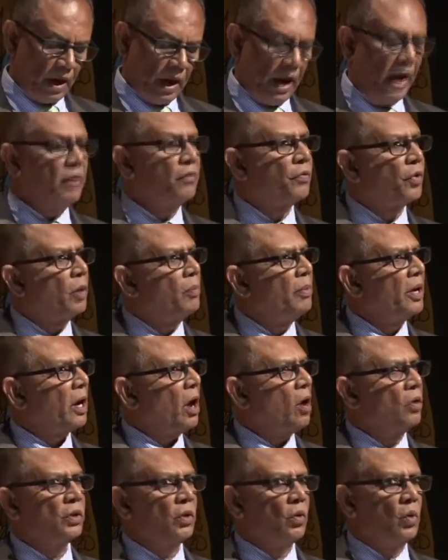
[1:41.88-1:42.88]
and from
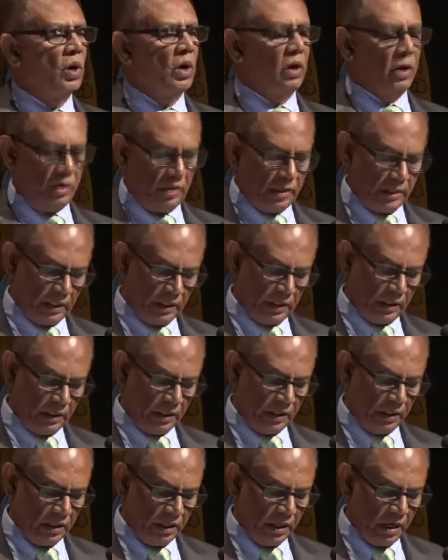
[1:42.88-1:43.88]
around the world
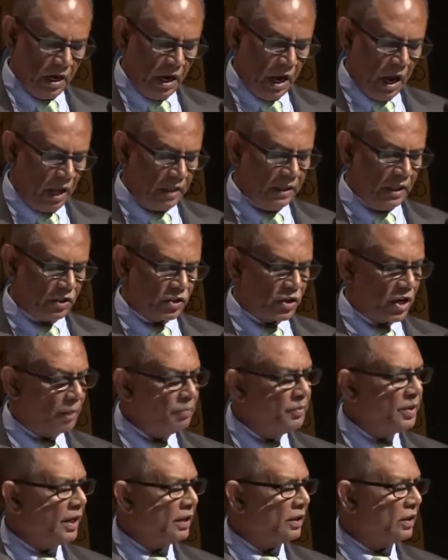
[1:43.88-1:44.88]
on the
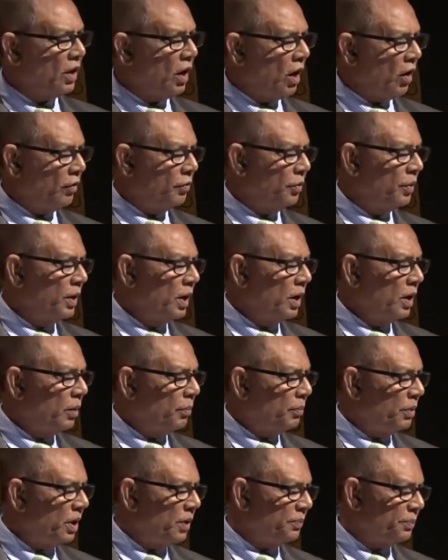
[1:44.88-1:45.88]
subject of
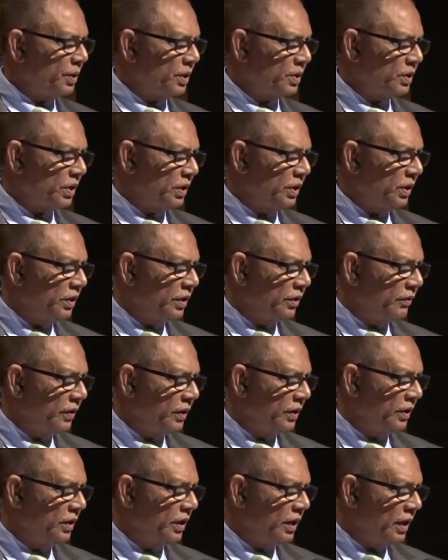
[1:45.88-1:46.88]

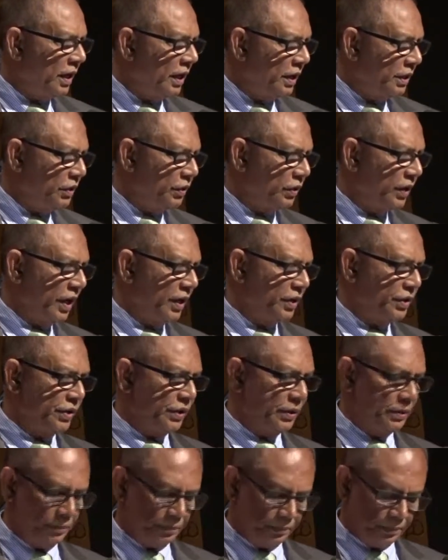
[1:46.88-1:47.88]
purpose-driven
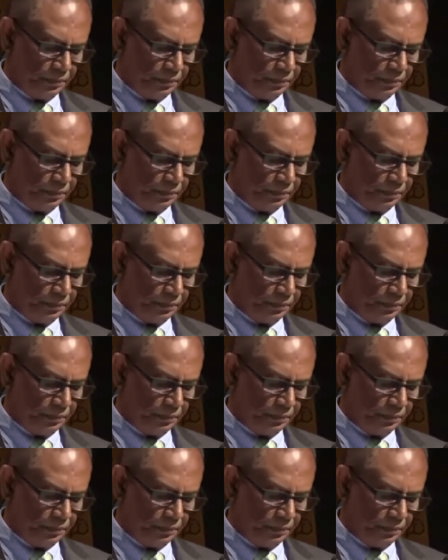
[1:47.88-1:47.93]
education.